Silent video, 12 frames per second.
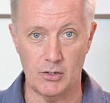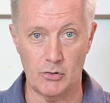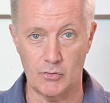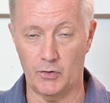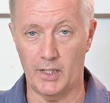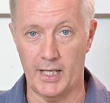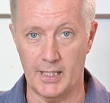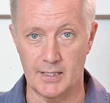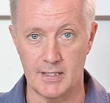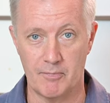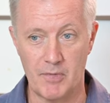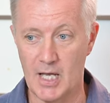how useful that
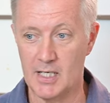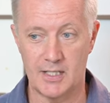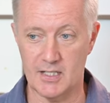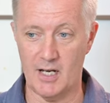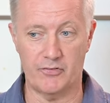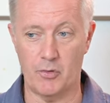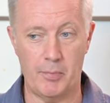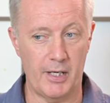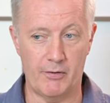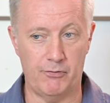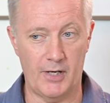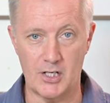is. It doesn't have to
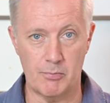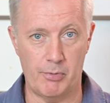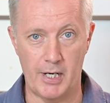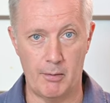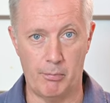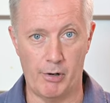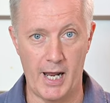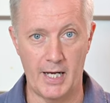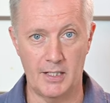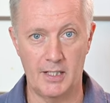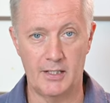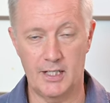be a flash blender
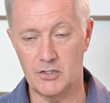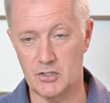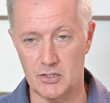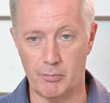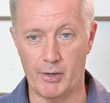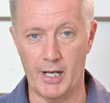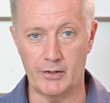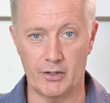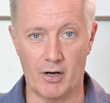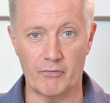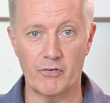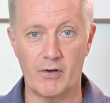brand. That's just the
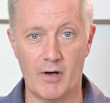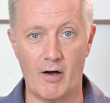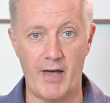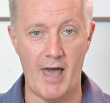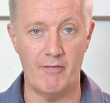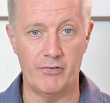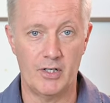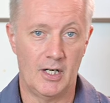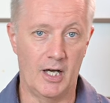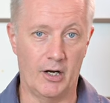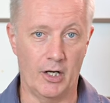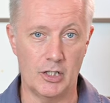brand that I have
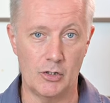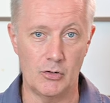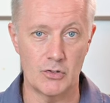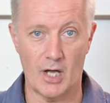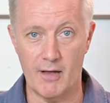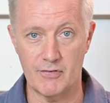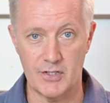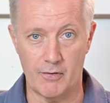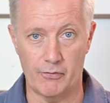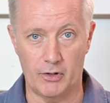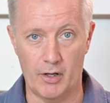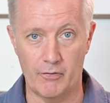and I use. I have
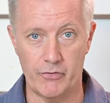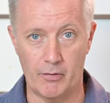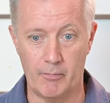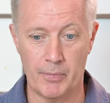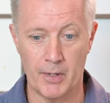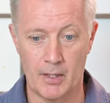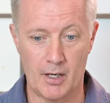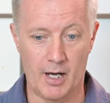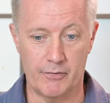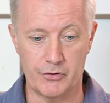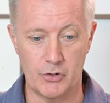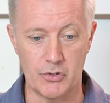several of them.
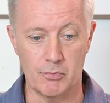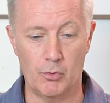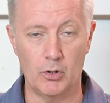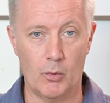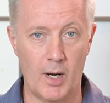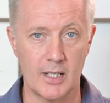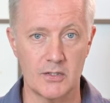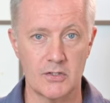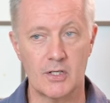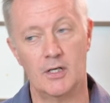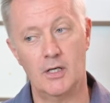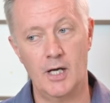I have two smaller
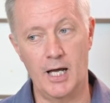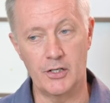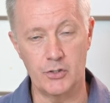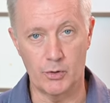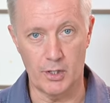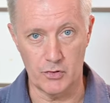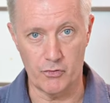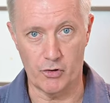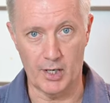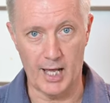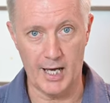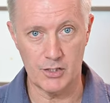ones and two of those
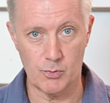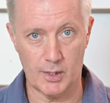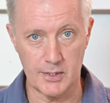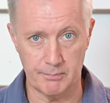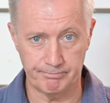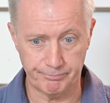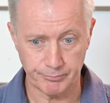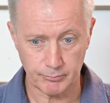very large ones.